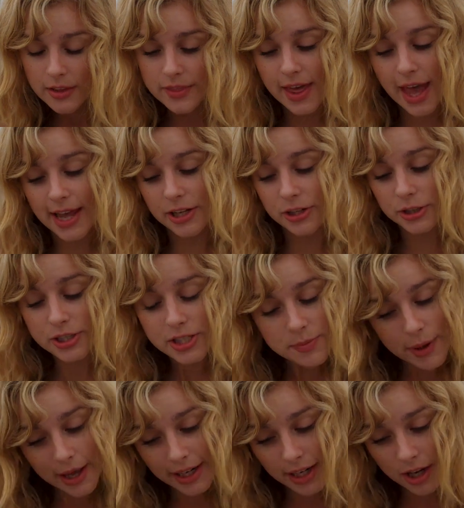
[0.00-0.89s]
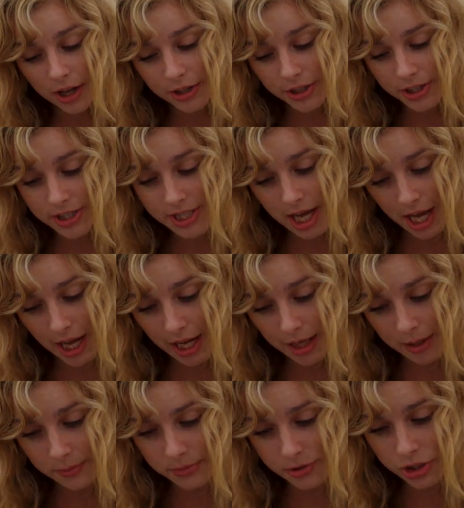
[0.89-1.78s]
that you're spending all your
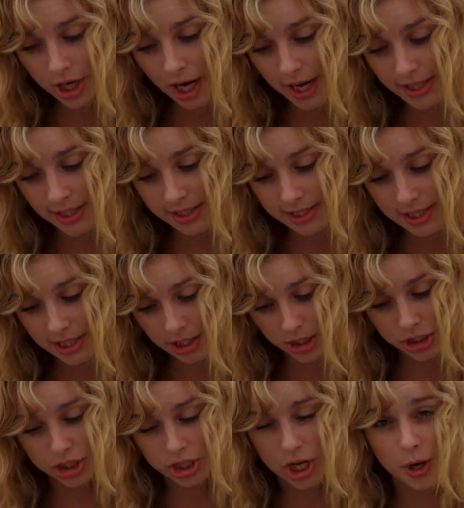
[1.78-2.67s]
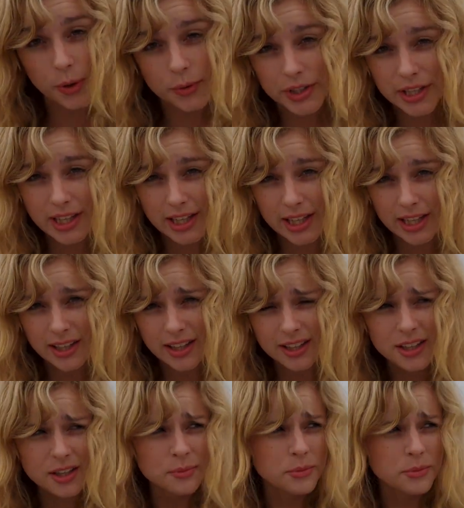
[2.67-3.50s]
time trying to teach Tony